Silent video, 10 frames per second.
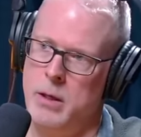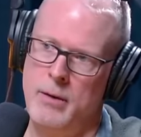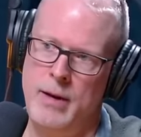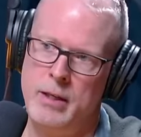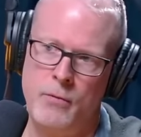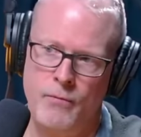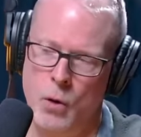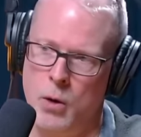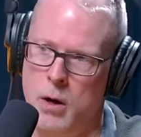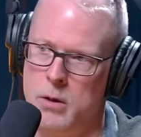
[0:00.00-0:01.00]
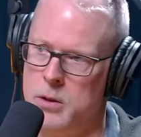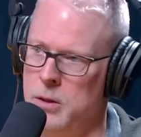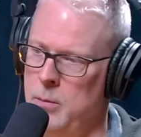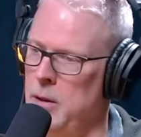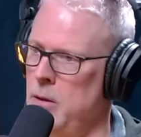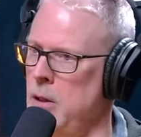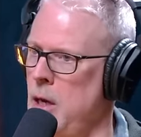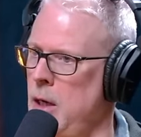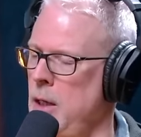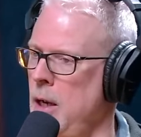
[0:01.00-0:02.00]
I've had phone calls in the middle of the
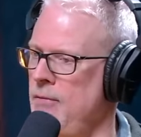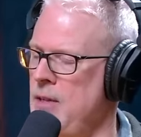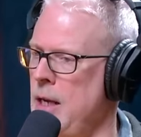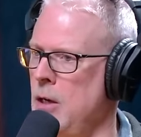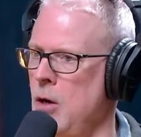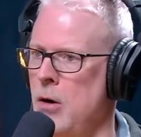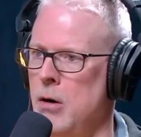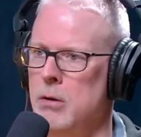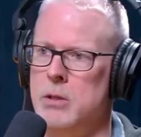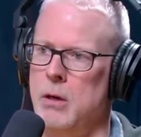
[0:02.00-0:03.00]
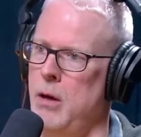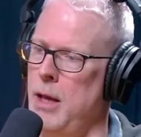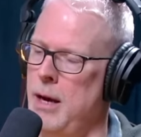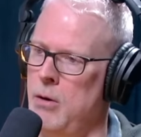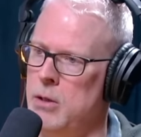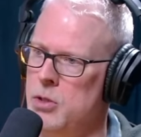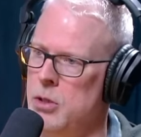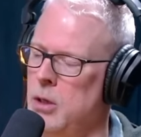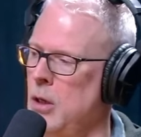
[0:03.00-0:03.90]
night. I've taken calls at all hours.